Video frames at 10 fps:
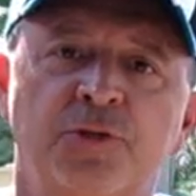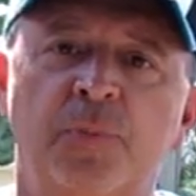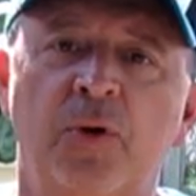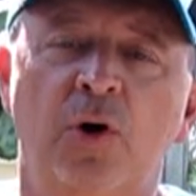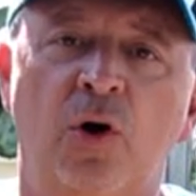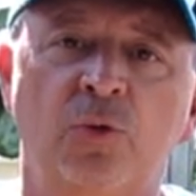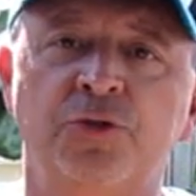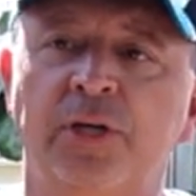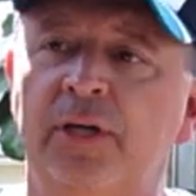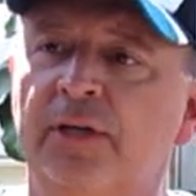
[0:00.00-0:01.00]
can smoke a whole
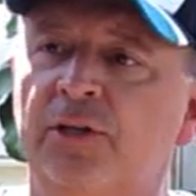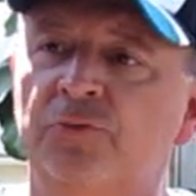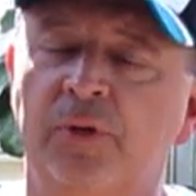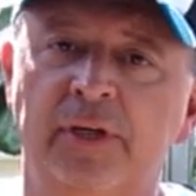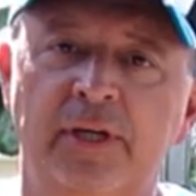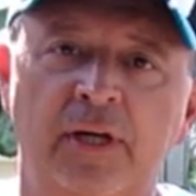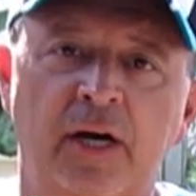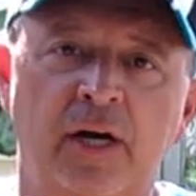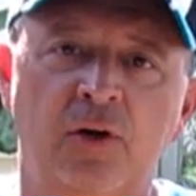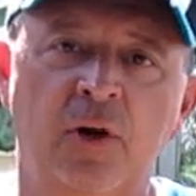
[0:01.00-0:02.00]
chicken. It's really
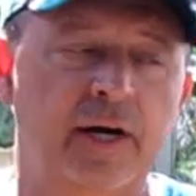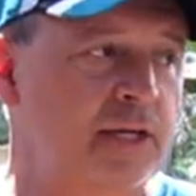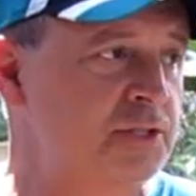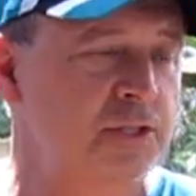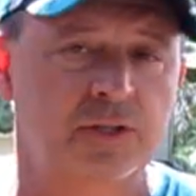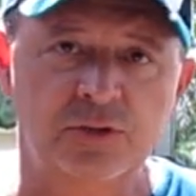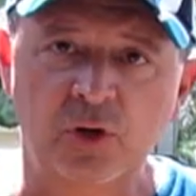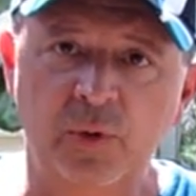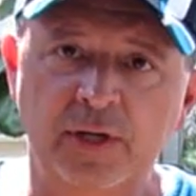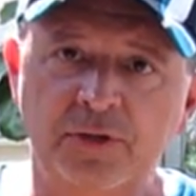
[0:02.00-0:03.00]
quite easy. Just
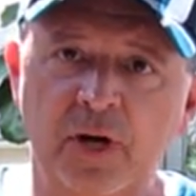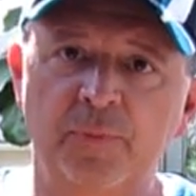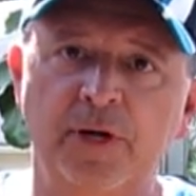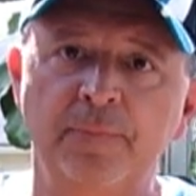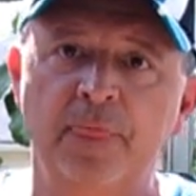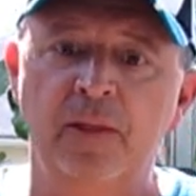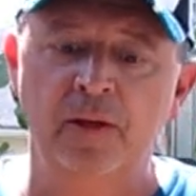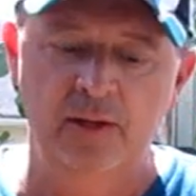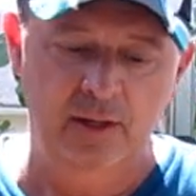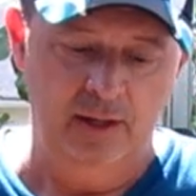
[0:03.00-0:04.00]
a quick summary.
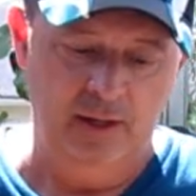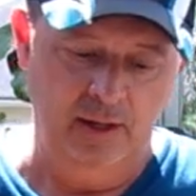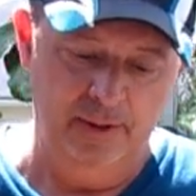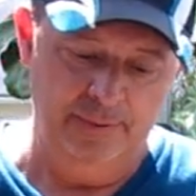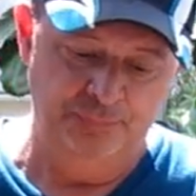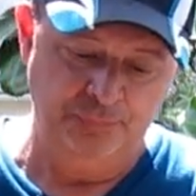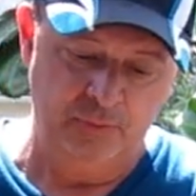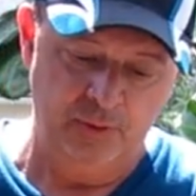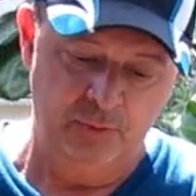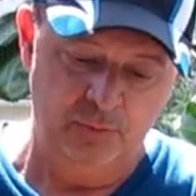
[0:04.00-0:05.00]

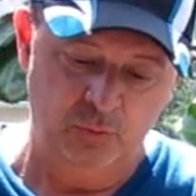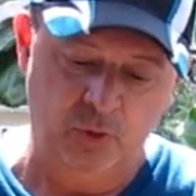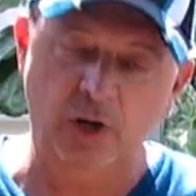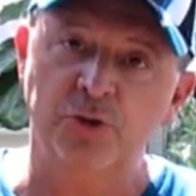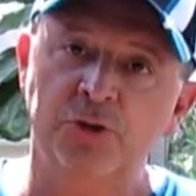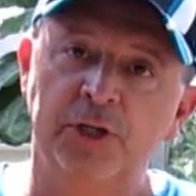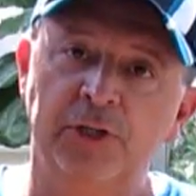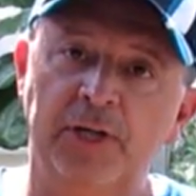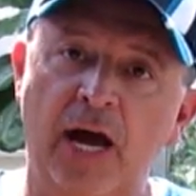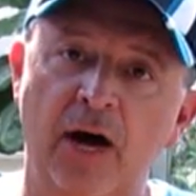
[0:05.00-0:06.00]
Wash your
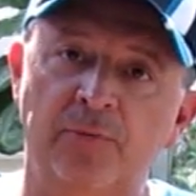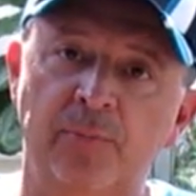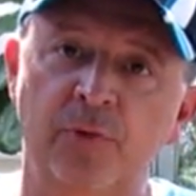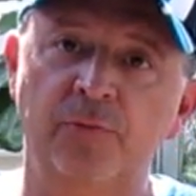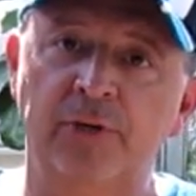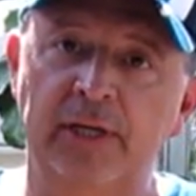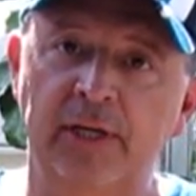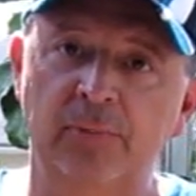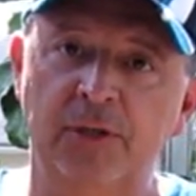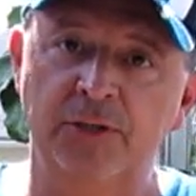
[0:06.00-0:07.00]
chicken down, remove the
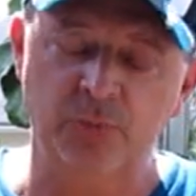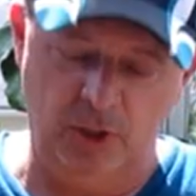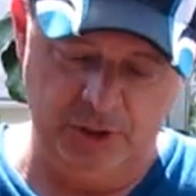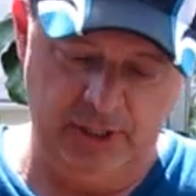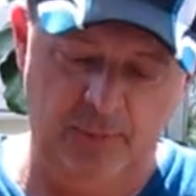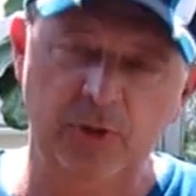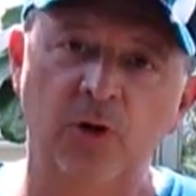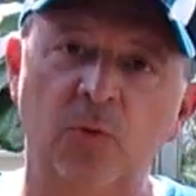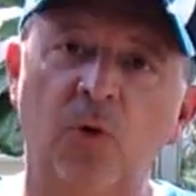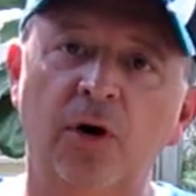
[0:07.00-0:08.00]
giblets, wash it down with
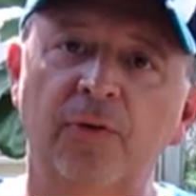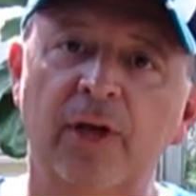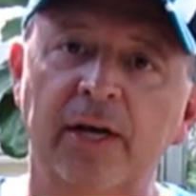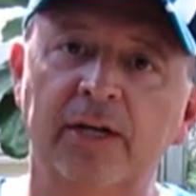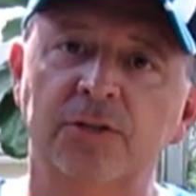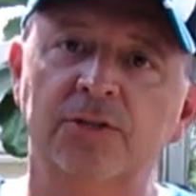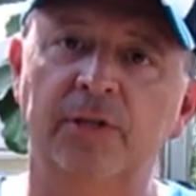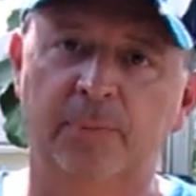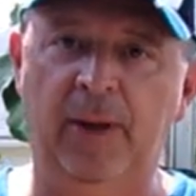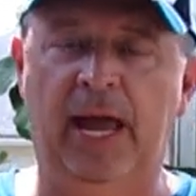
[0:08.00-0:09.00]
cold water, that is,
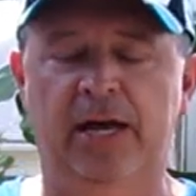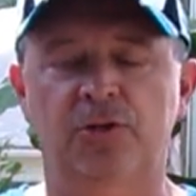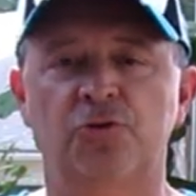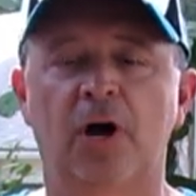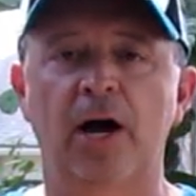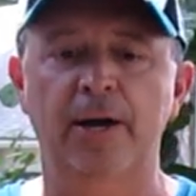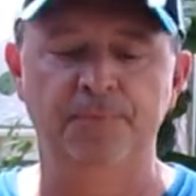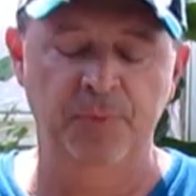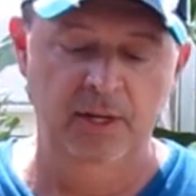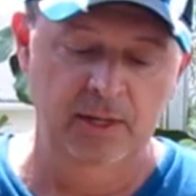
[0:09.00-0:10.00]
then pat it dry.
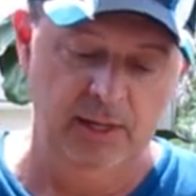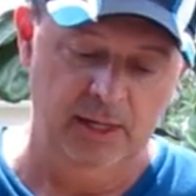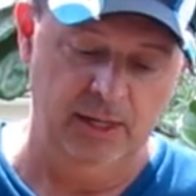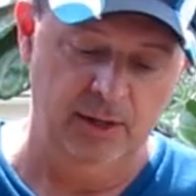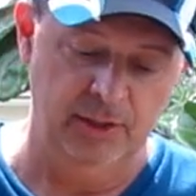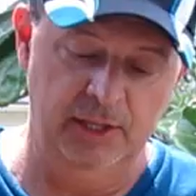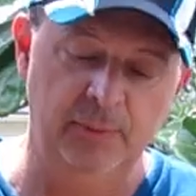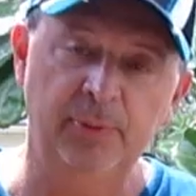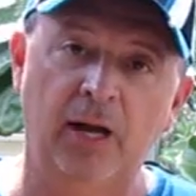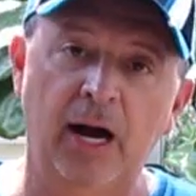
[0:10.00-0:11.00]
Then
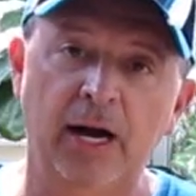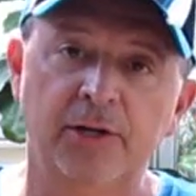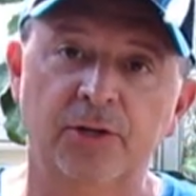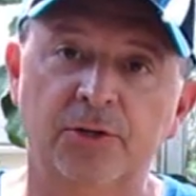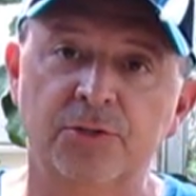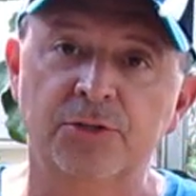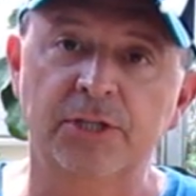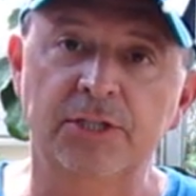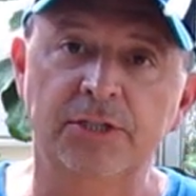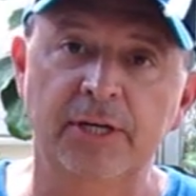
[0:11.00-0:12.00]
apply your
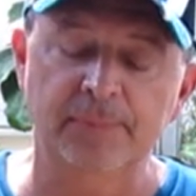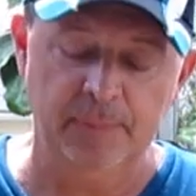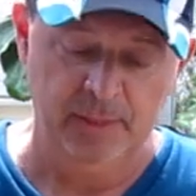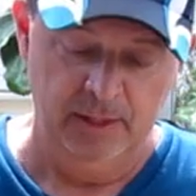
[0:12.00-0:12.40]
seasoning,